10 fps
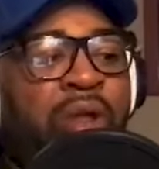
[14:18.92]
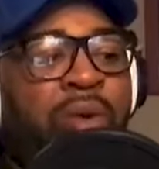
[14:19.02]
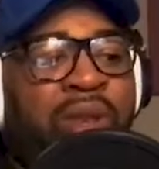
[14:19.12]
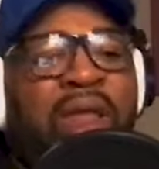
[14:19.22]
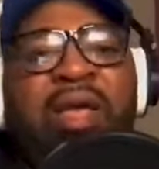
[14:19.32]

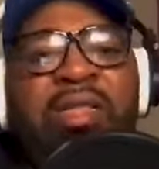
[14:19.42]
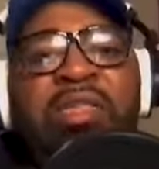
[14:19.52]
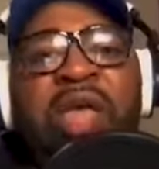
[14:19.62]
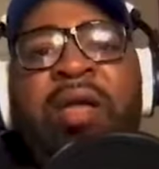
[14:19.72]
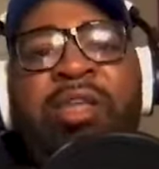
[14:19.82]
with, and I
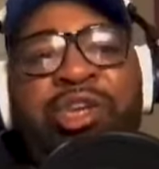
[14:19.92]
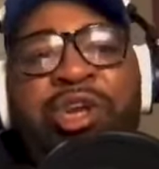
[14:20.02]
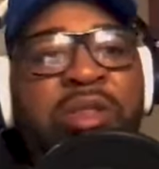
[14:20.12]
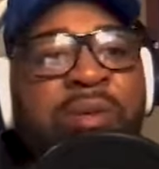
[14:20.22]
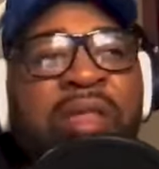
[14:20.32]
can
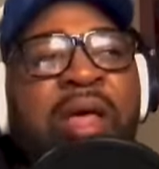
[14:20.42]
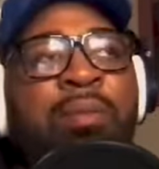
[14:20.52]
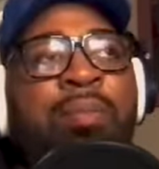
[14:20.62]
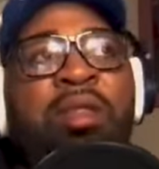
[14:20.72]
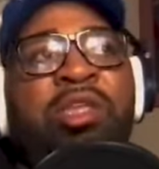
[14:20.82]
share this because I
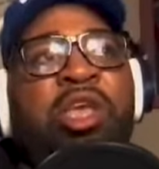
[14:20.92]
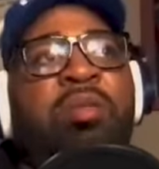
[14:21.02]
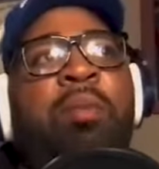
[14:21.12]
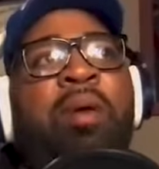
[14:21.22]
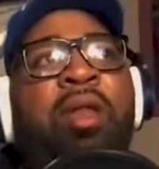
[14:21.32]
completely changed
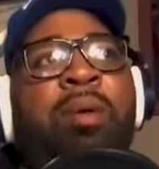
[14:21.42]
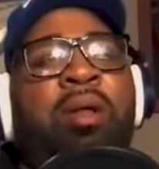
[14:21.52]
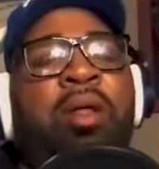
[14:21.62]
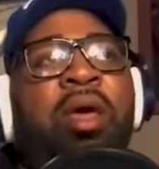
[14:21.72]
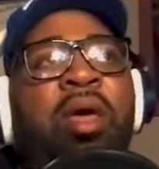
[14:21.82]
my mind
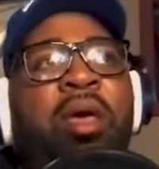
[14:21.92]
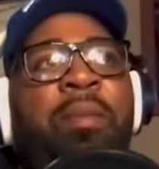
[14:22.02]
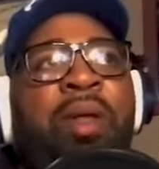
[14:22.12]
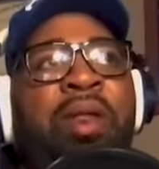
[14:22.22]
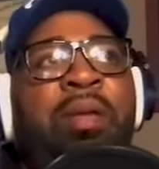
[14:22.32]
about it.
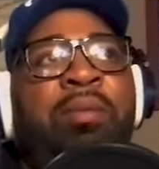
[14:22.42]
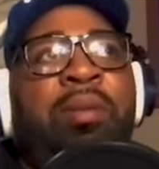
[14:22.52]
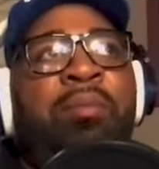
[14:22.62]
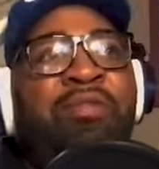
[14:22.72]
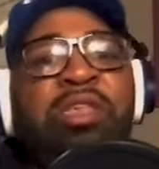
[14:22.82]
But
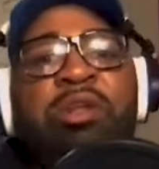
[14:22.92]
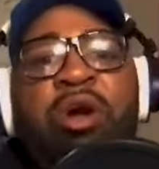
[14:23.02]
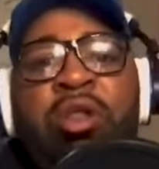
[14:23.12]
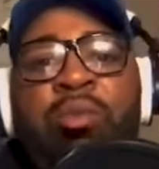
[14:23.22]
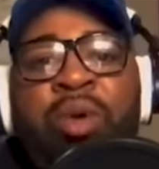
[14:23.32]
the movie
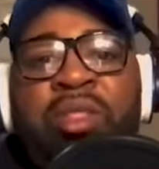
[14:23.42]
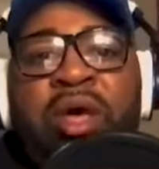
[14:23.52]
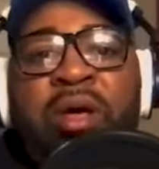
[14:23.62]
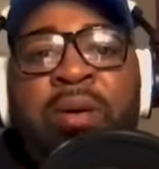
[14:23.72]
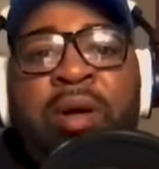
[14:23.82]
started with
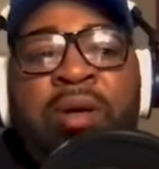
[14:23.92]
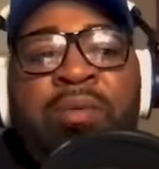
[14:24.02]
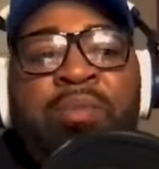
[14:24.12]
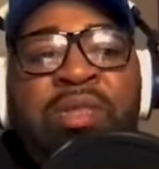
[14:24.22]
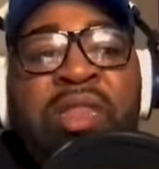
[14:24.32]

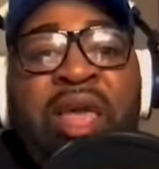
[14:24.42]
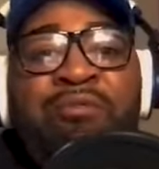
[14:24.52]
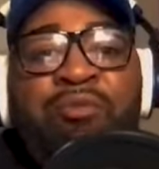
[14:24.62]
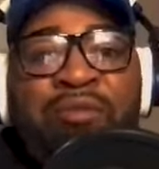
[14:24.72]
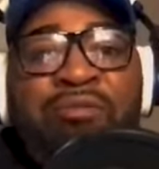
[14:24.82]
a
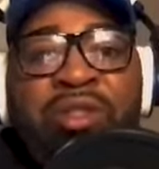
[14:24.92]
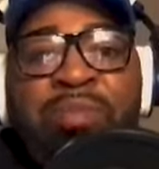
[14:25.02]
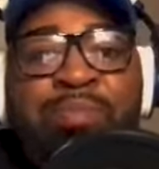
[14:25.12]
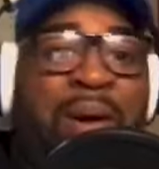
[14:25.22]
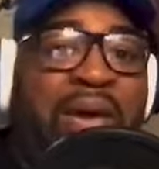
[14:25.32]
slave reference
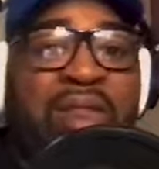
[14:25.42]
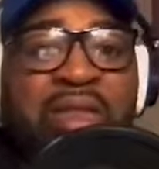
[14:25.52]
back in the